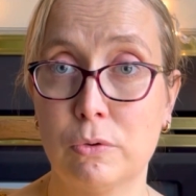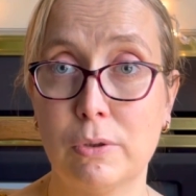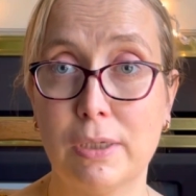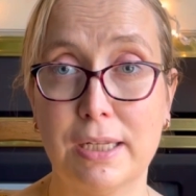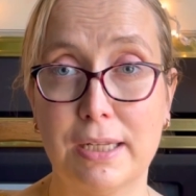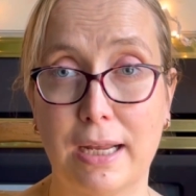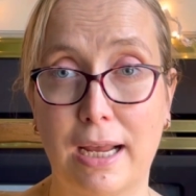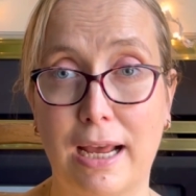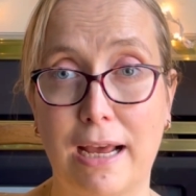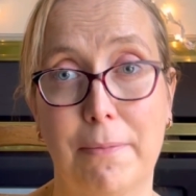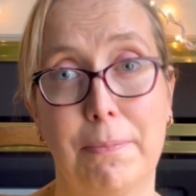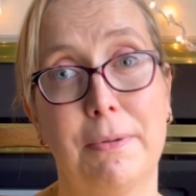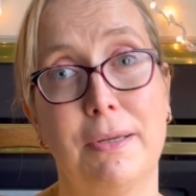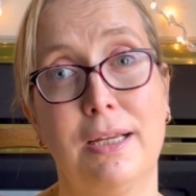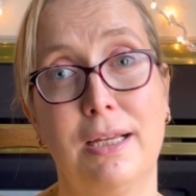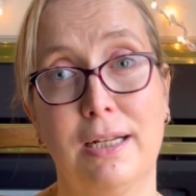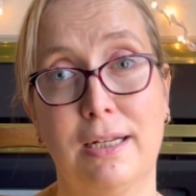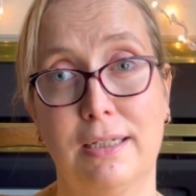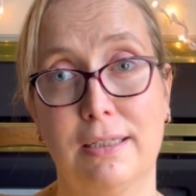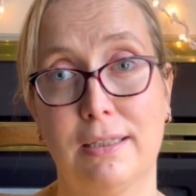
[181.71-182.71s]
and happy,
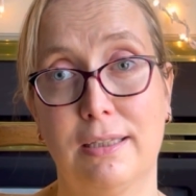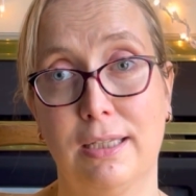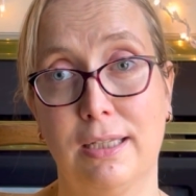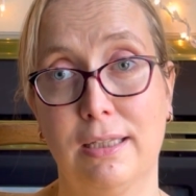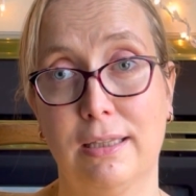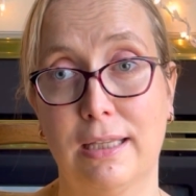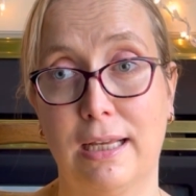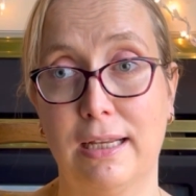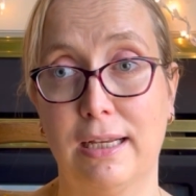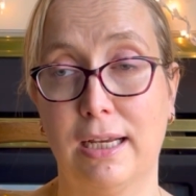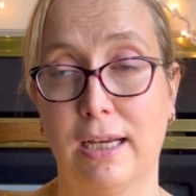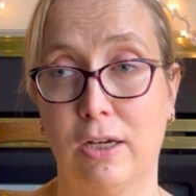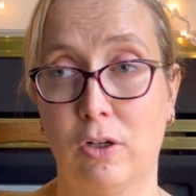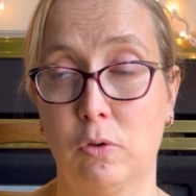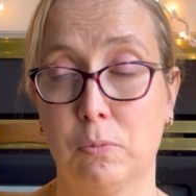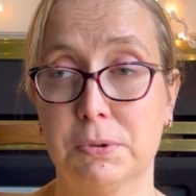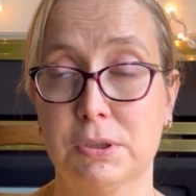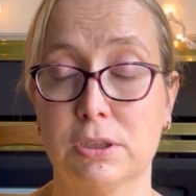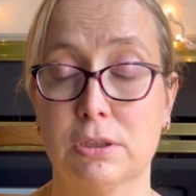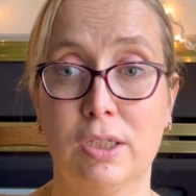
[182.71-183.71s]
and I think that
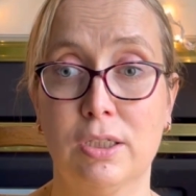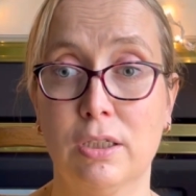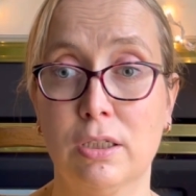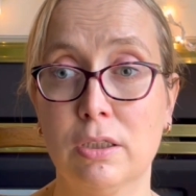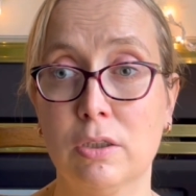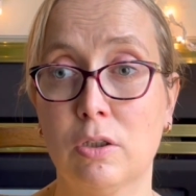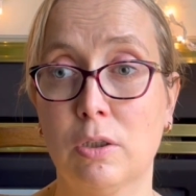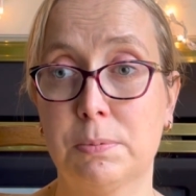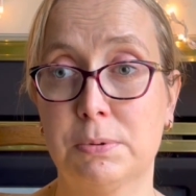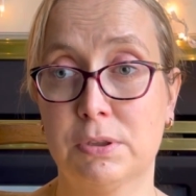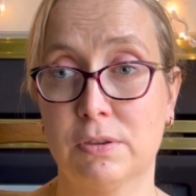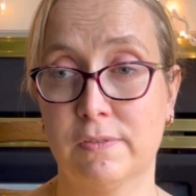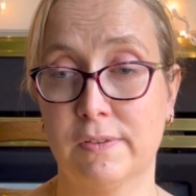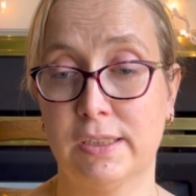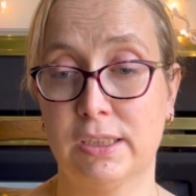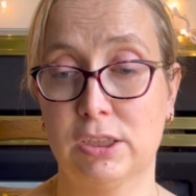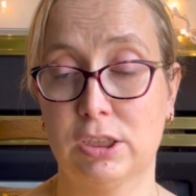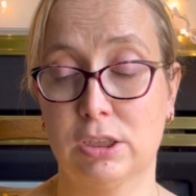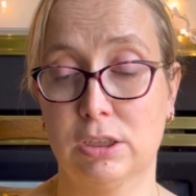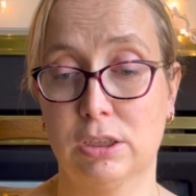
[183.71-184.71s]
helps. Another
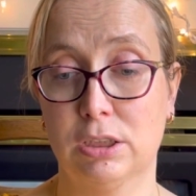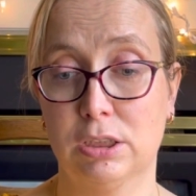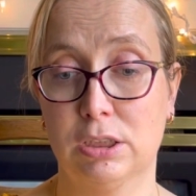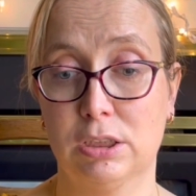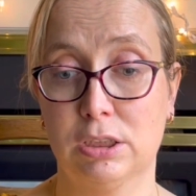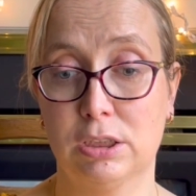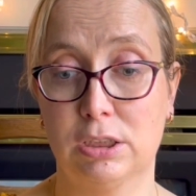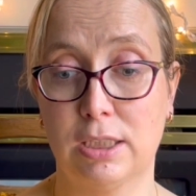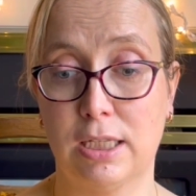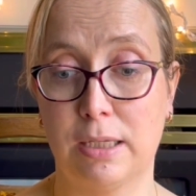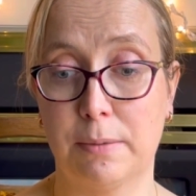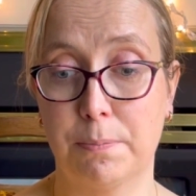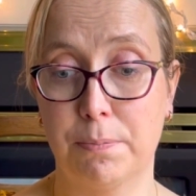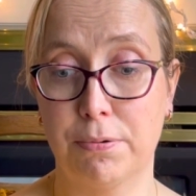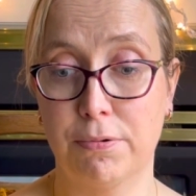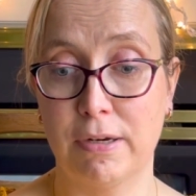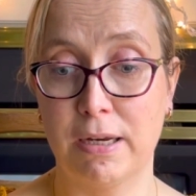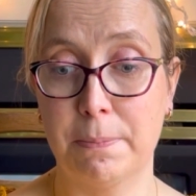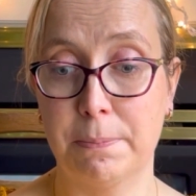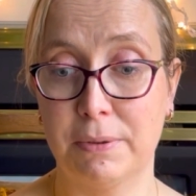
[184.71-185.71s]
observation is that
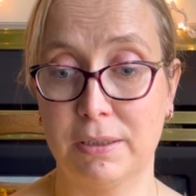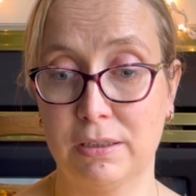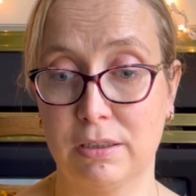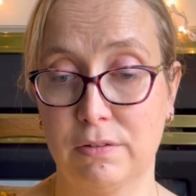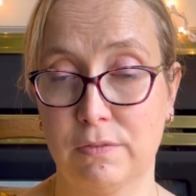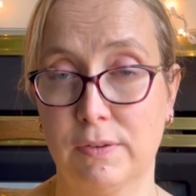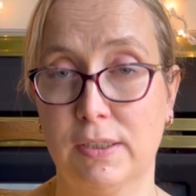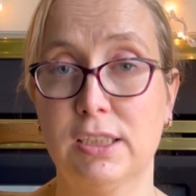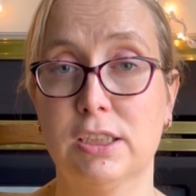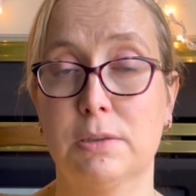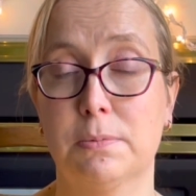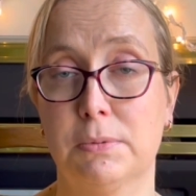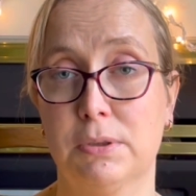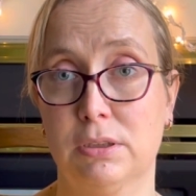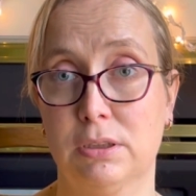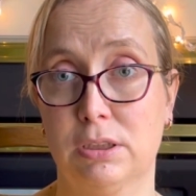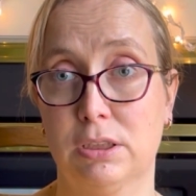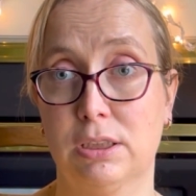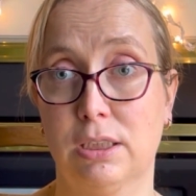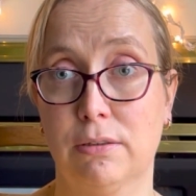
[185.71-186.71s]
prep and
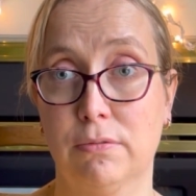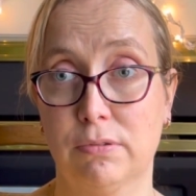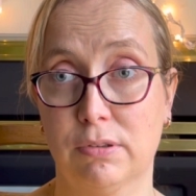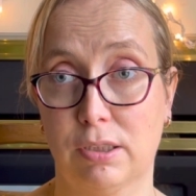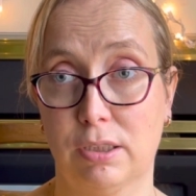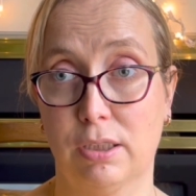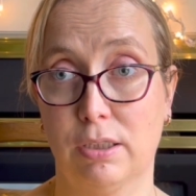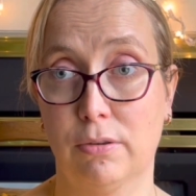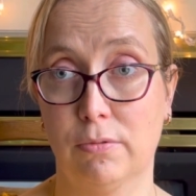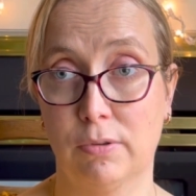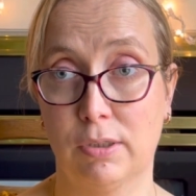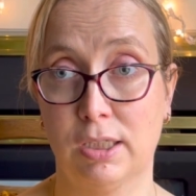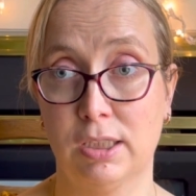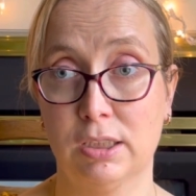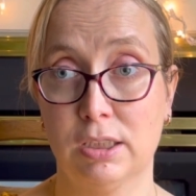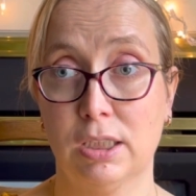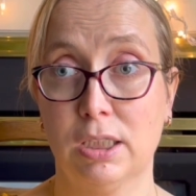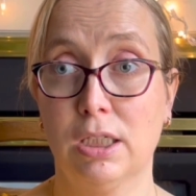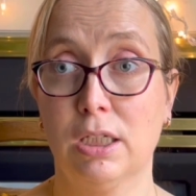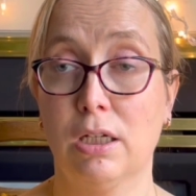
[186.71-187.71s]
investment is everything,
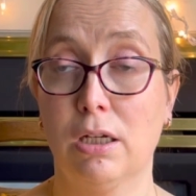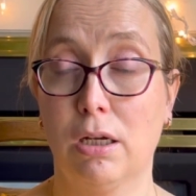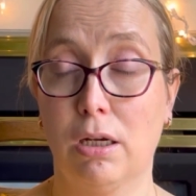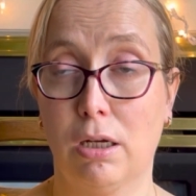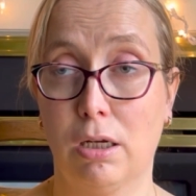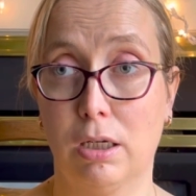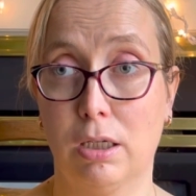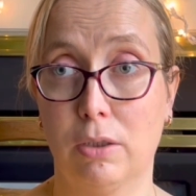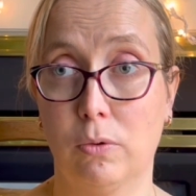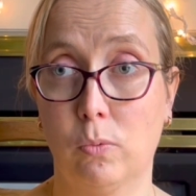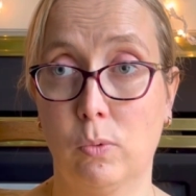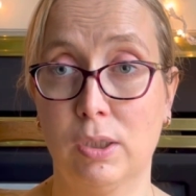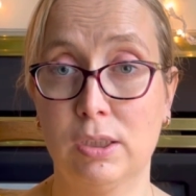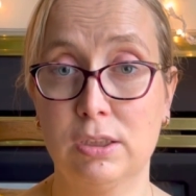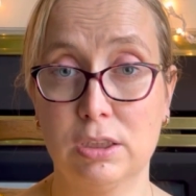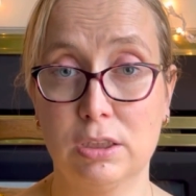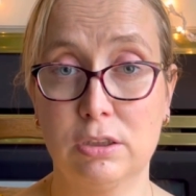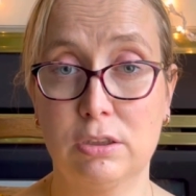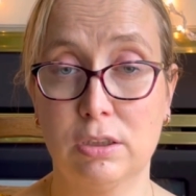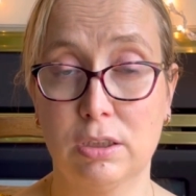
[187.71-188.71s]
right? I went
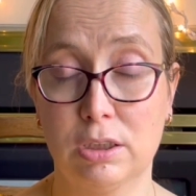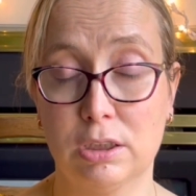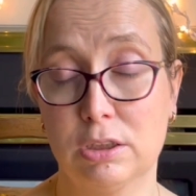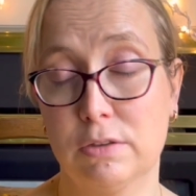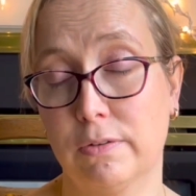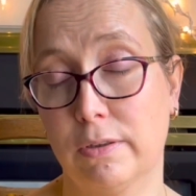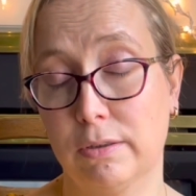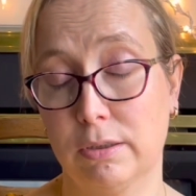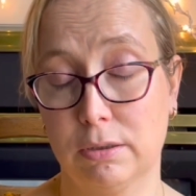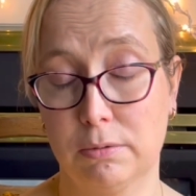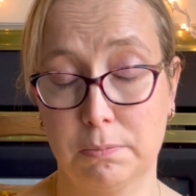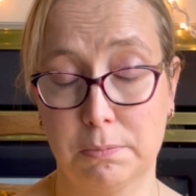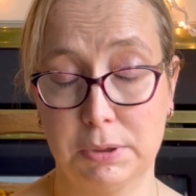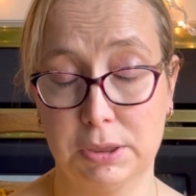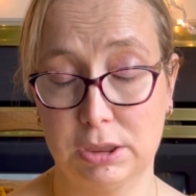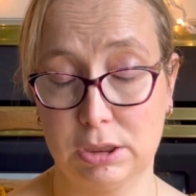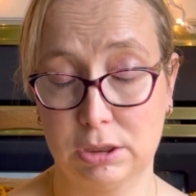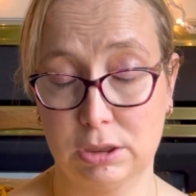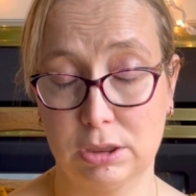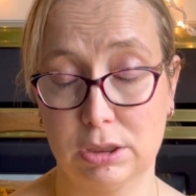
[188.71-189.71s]
into this very
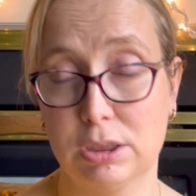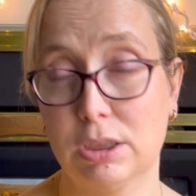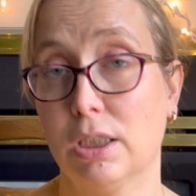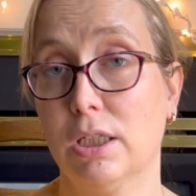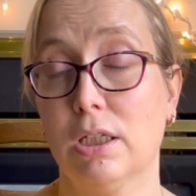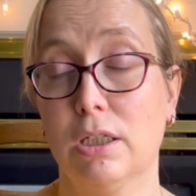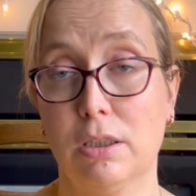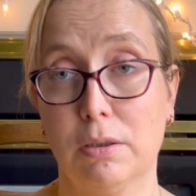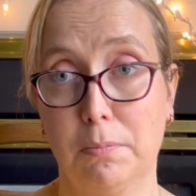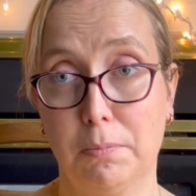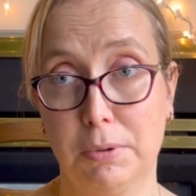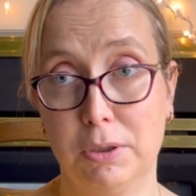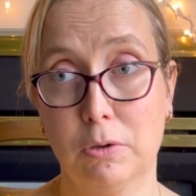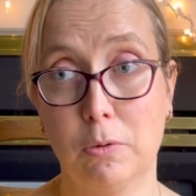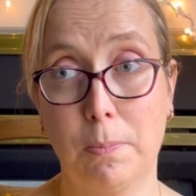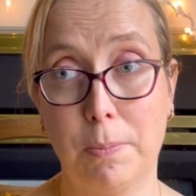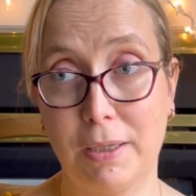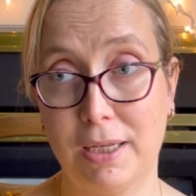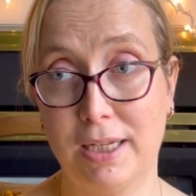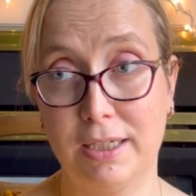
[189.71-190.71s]
ambitious, meal
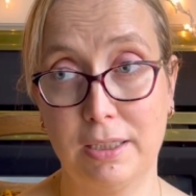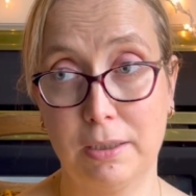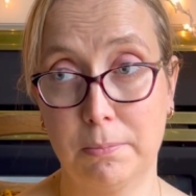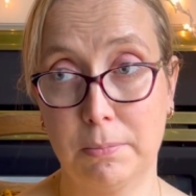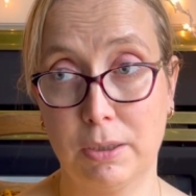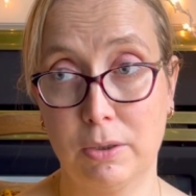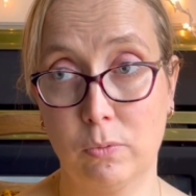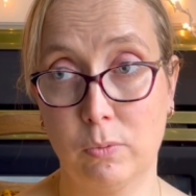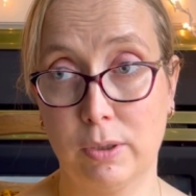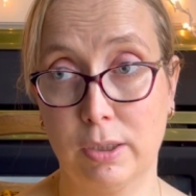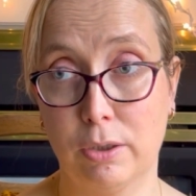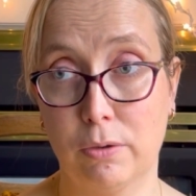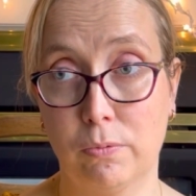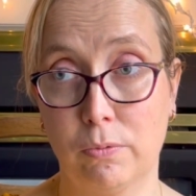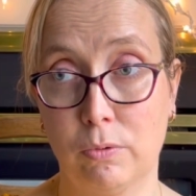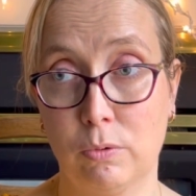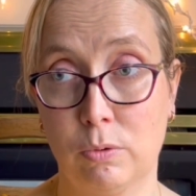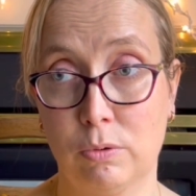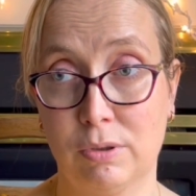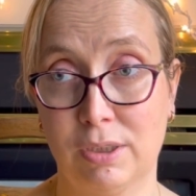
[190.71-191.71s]
planning my way
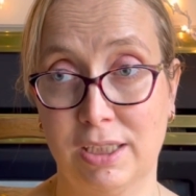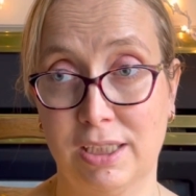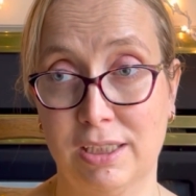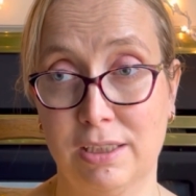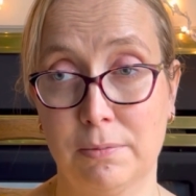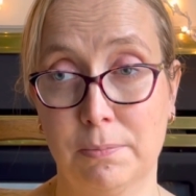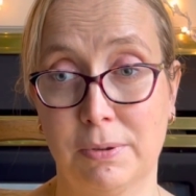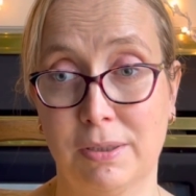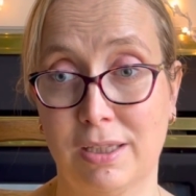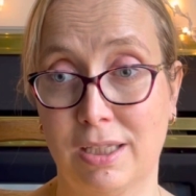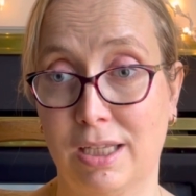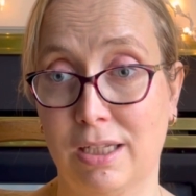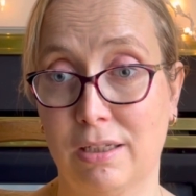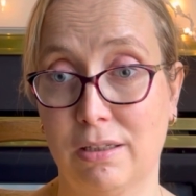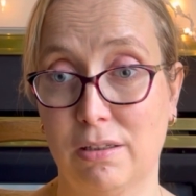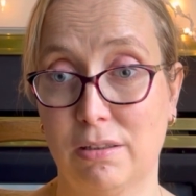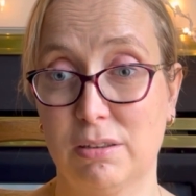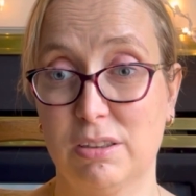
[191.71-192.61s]
through it, but then